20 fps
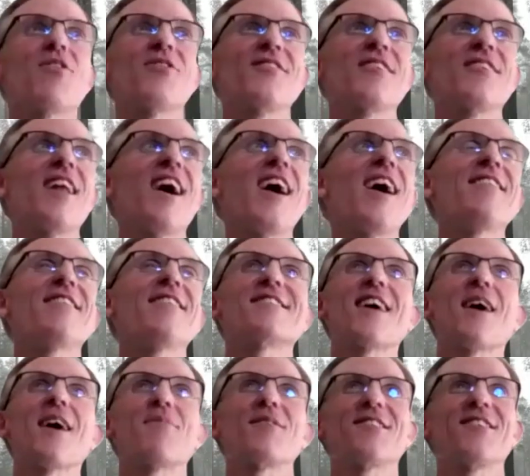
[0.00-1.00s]
are denied this
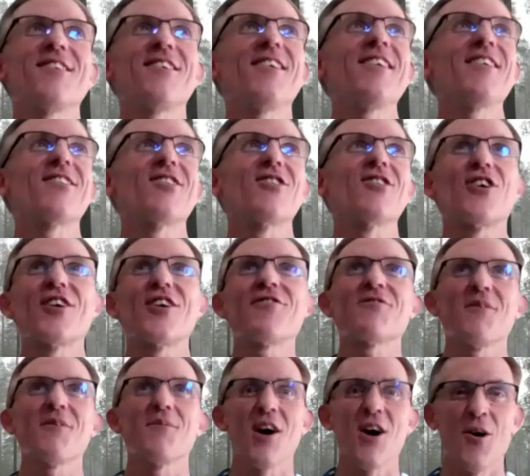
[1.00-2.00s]
opportunity to learn
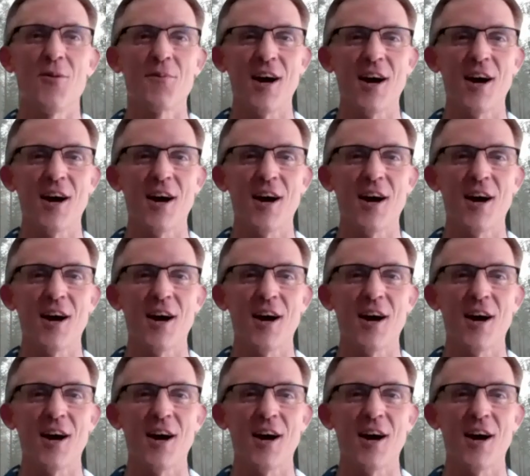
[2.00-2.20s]
from the home